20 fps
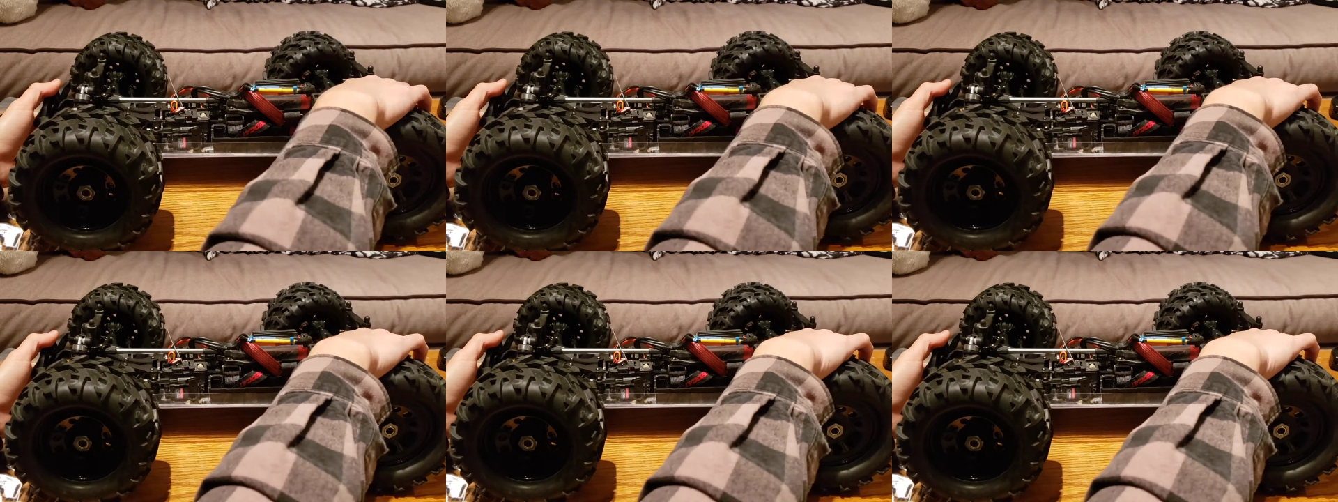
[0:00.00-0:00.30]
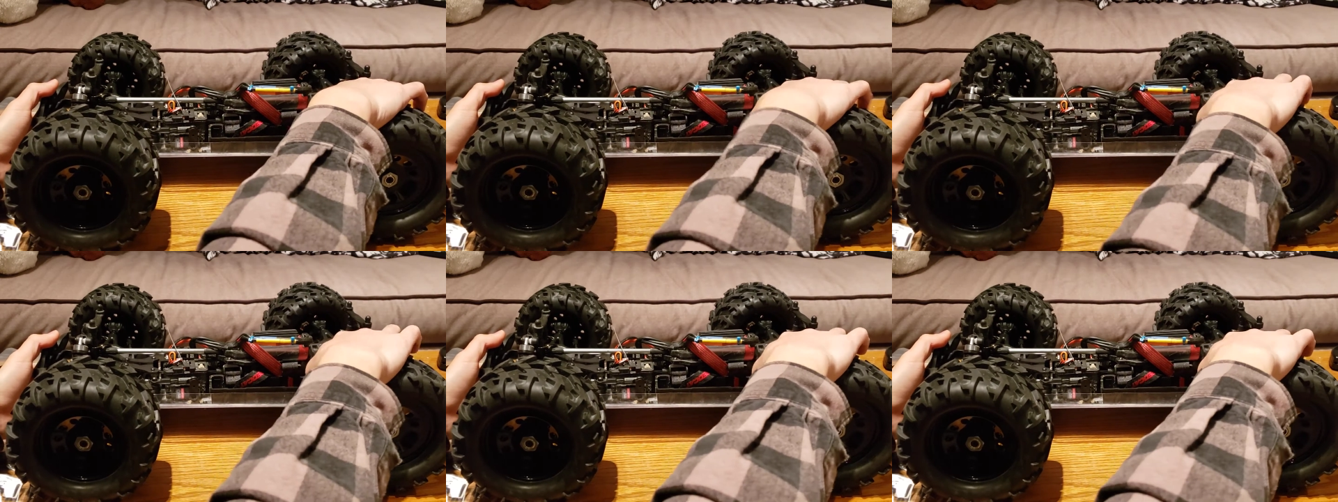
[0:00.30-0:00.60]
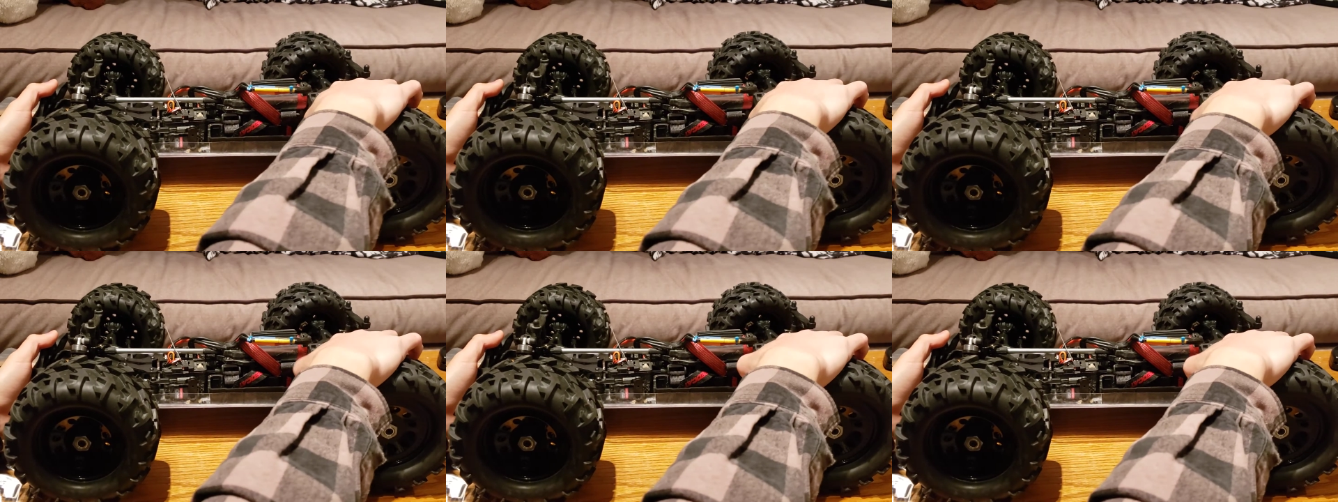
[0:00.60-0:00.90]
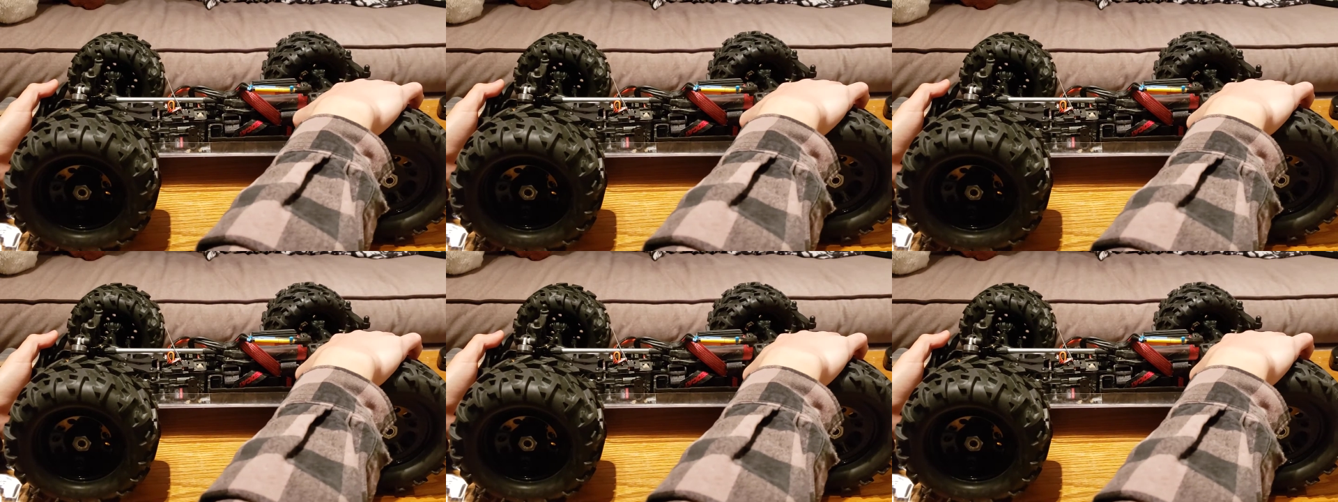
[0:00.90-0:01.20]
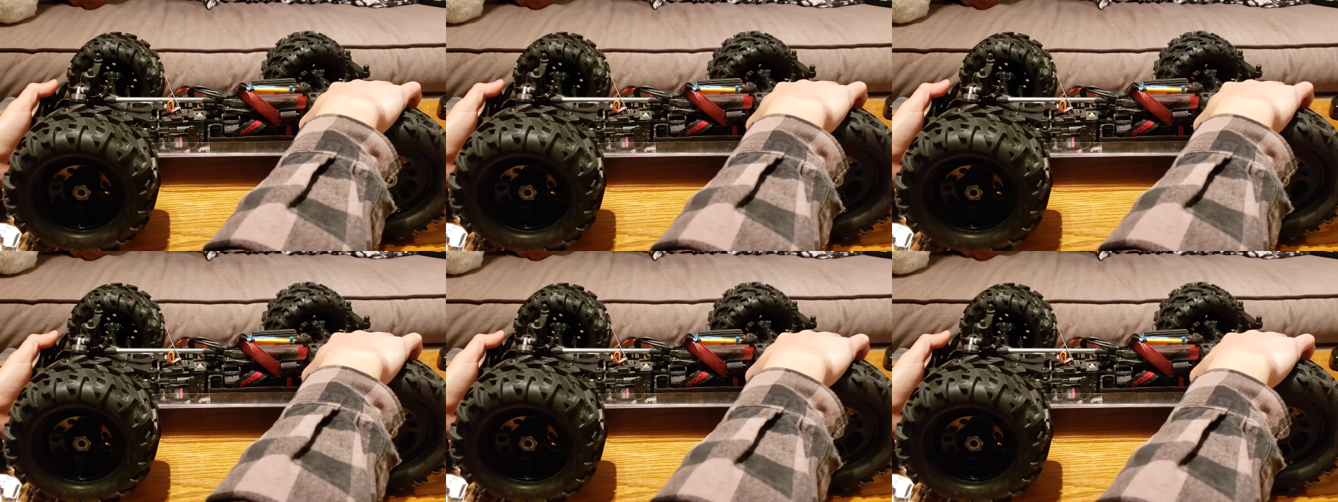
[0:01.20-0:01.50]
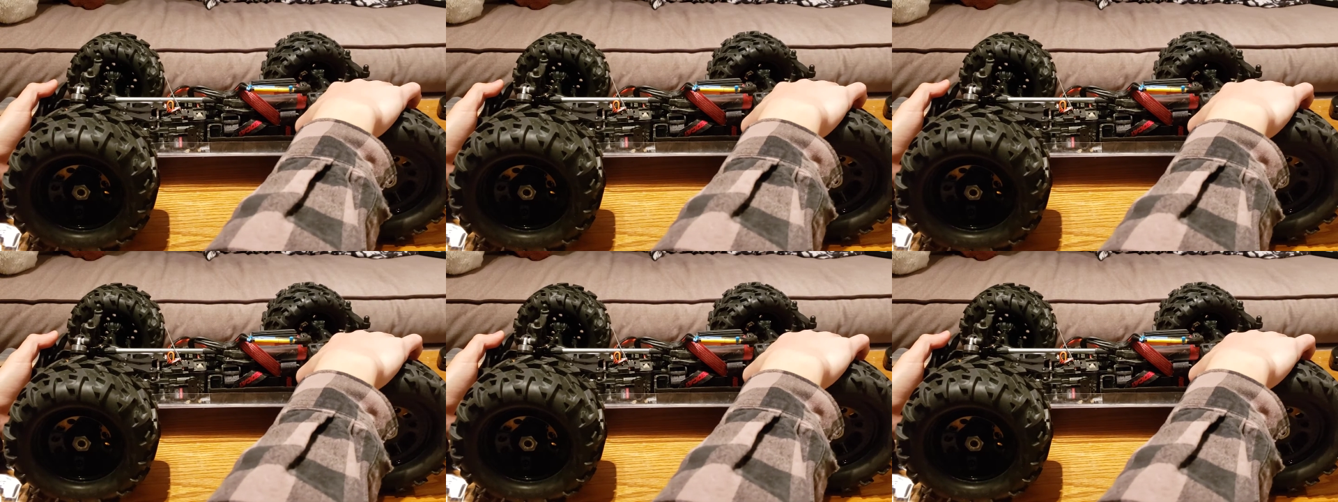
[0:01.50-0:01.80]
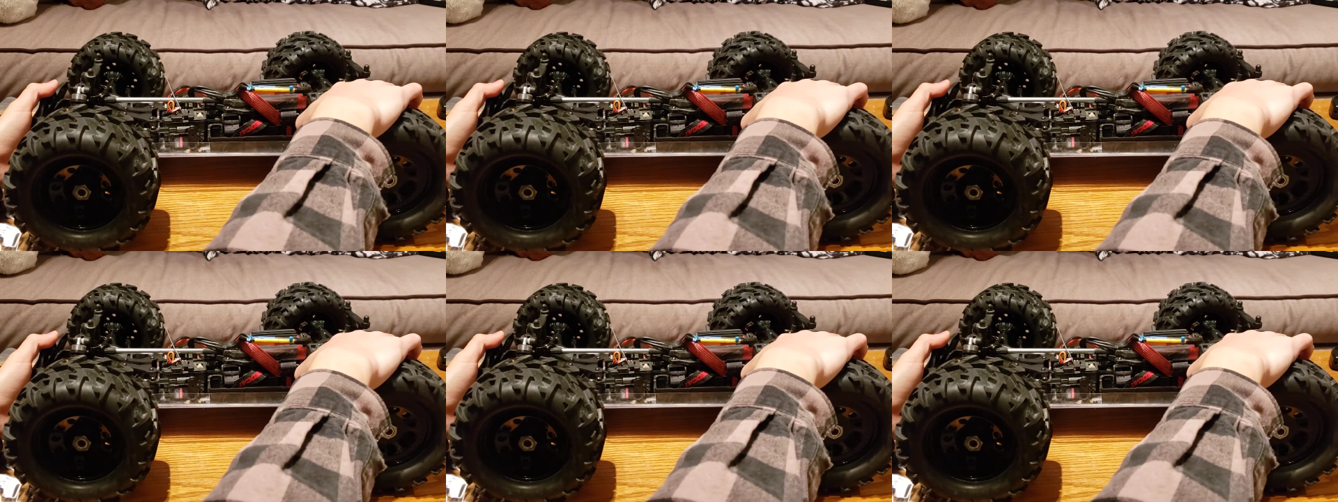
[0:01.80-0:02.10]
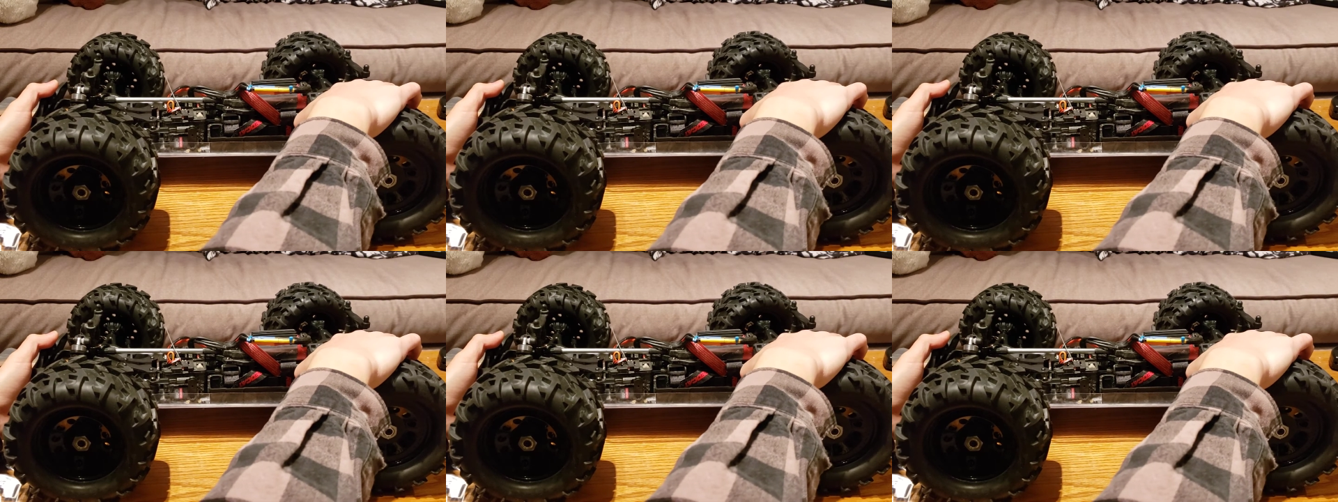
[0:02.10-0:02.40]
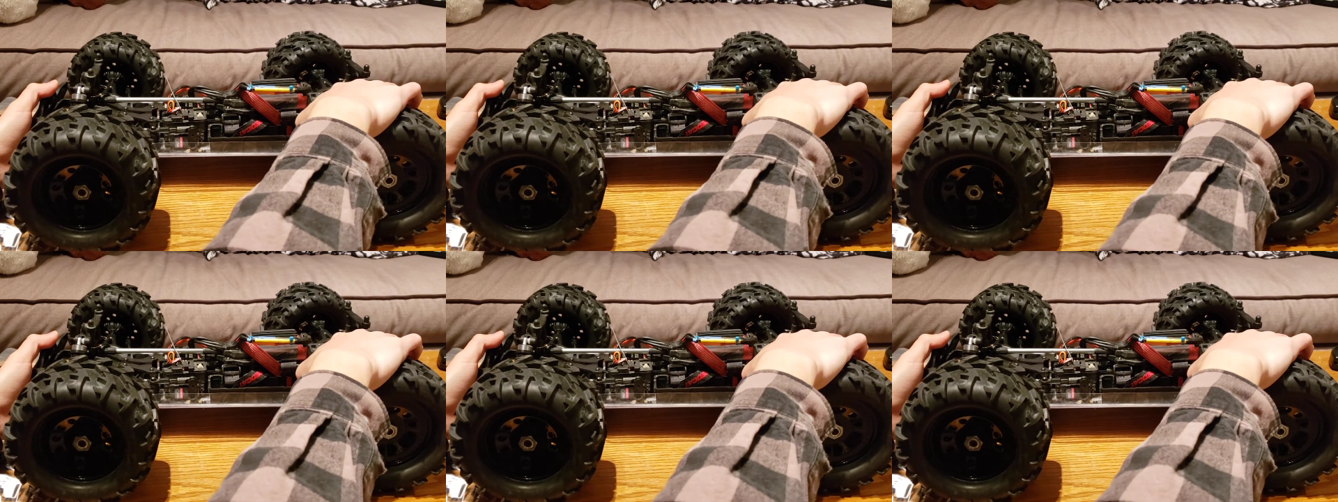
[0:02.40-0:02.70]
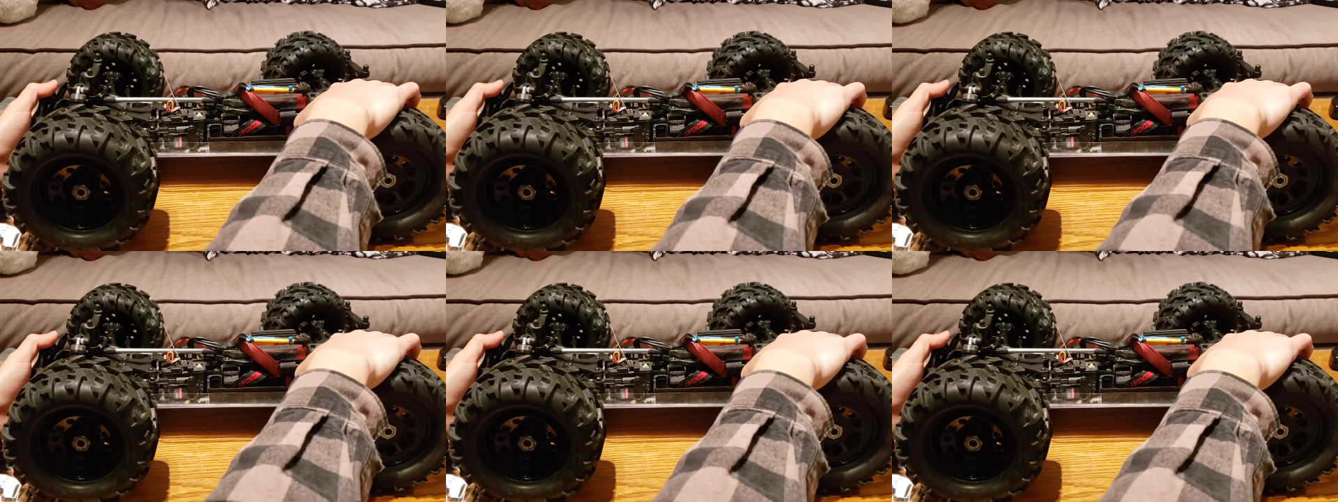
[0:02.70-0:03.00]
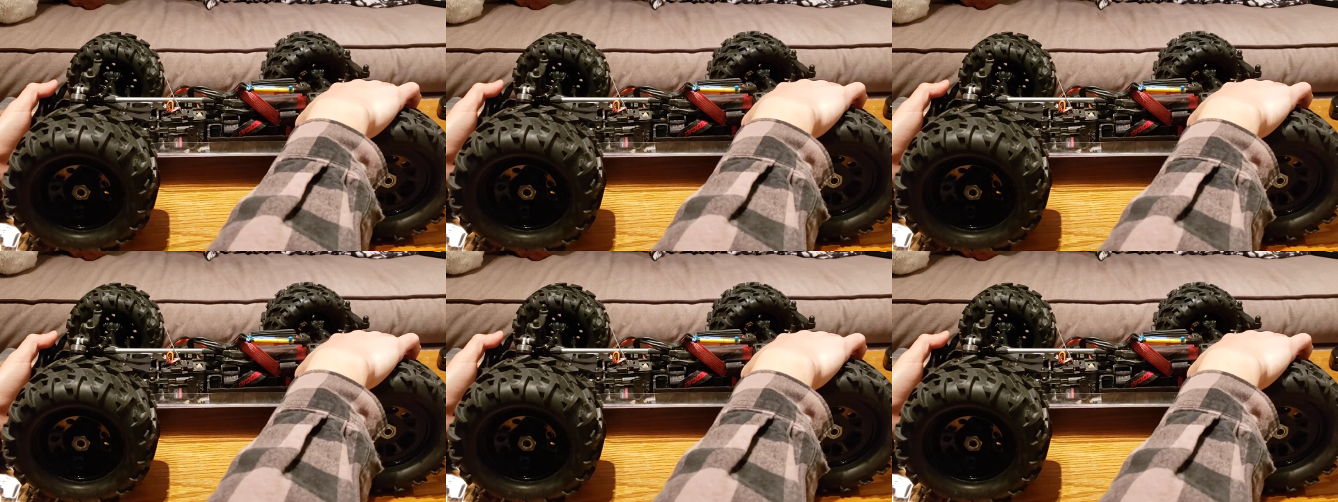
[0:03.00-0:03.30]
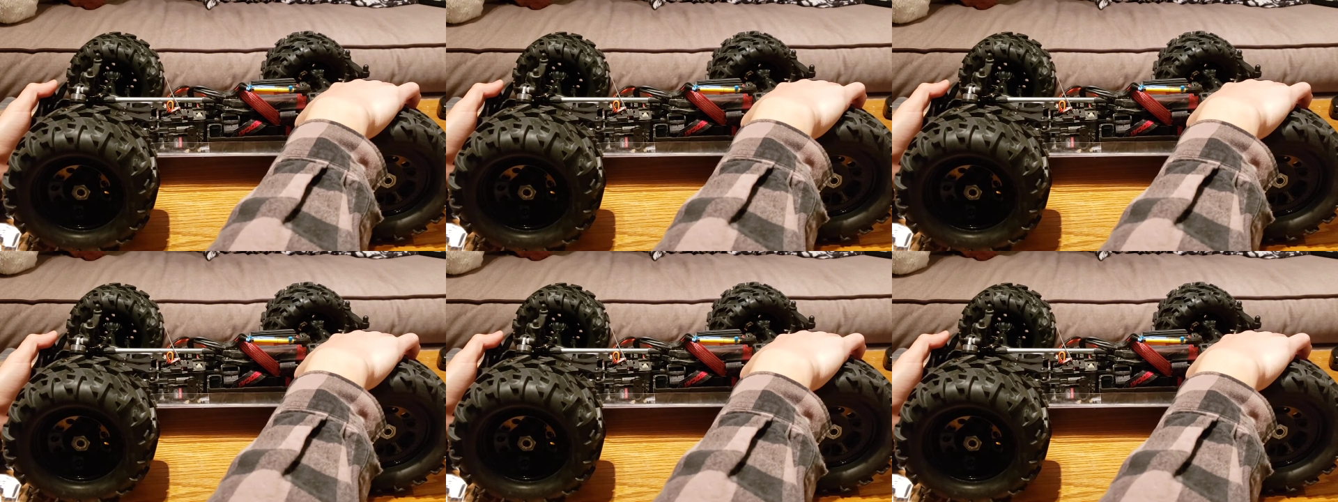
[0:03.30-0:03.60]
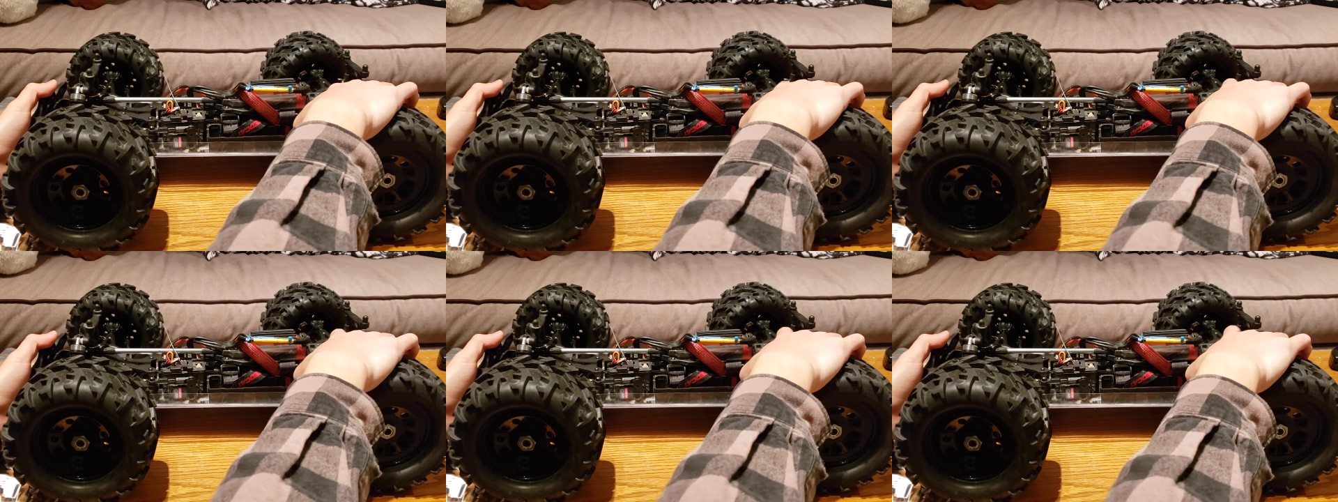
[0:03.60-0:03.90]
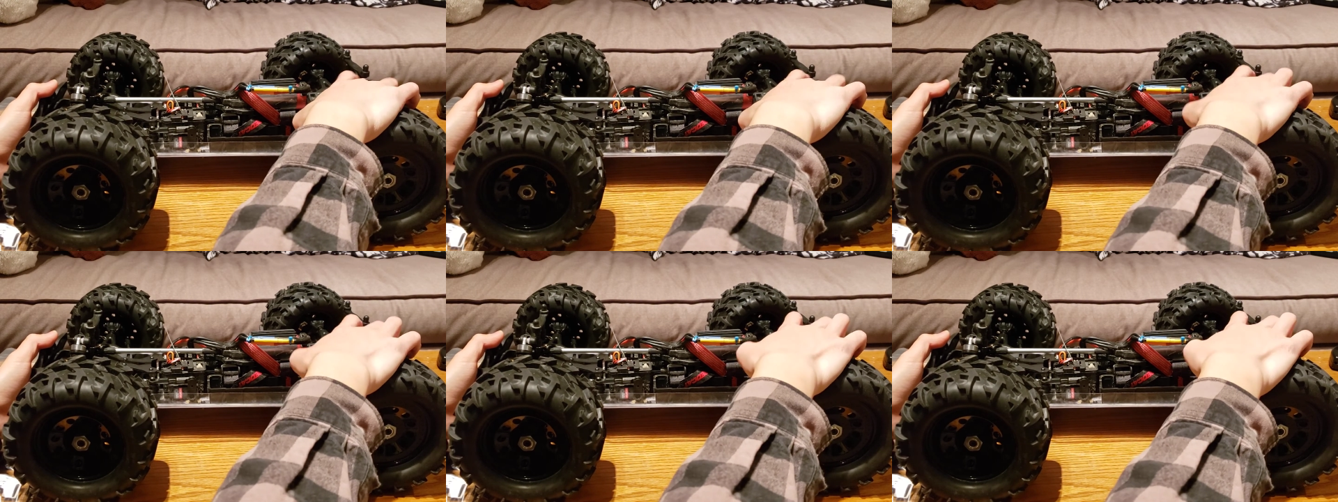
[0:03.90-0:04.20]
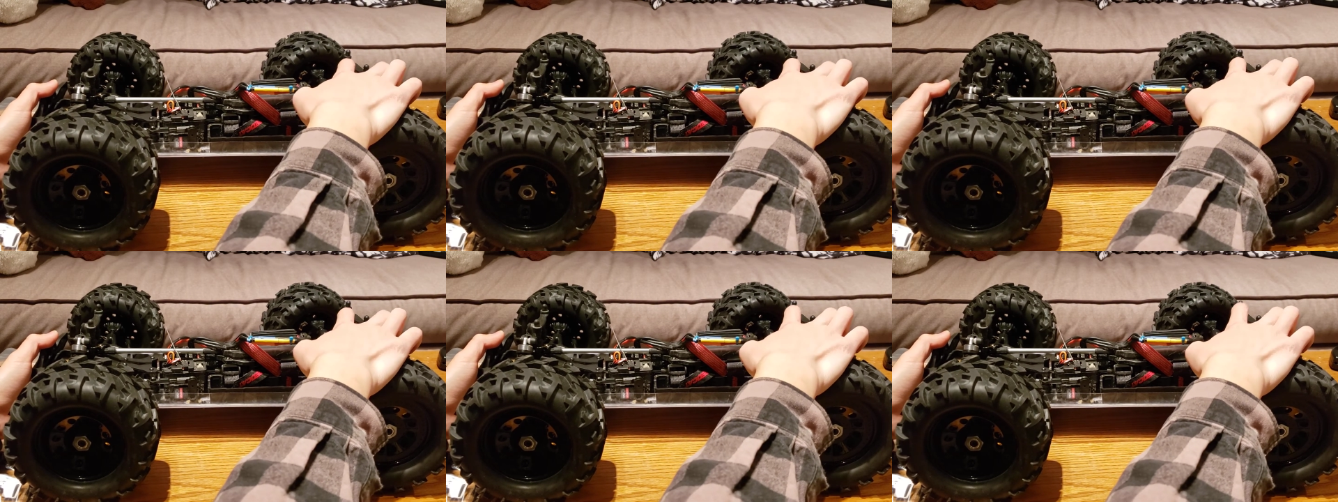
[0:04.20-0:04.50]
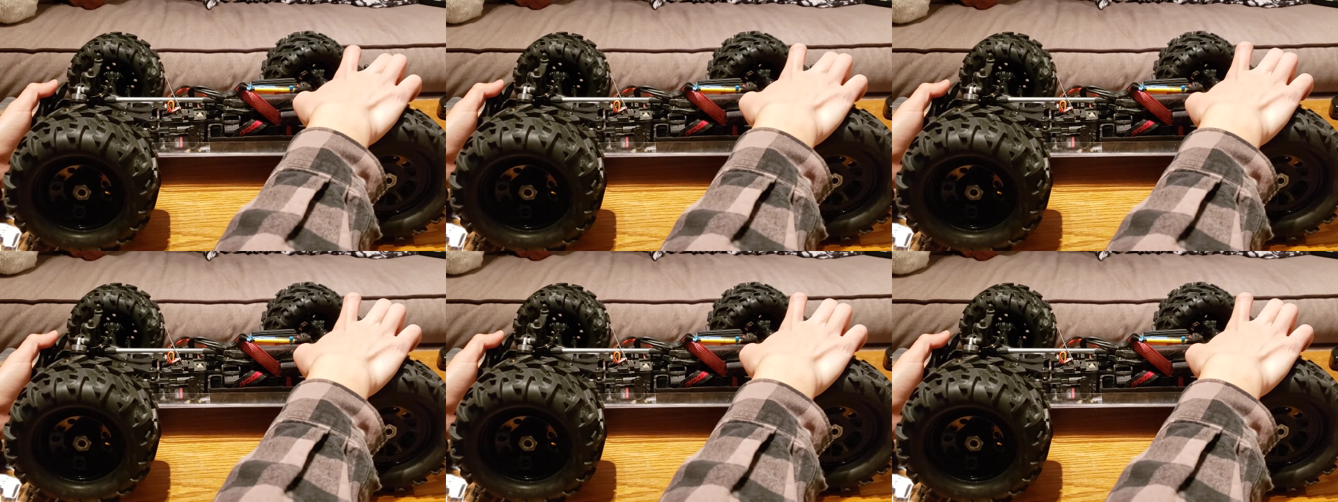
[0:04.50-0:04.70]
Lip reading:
[unreadable: no face in view]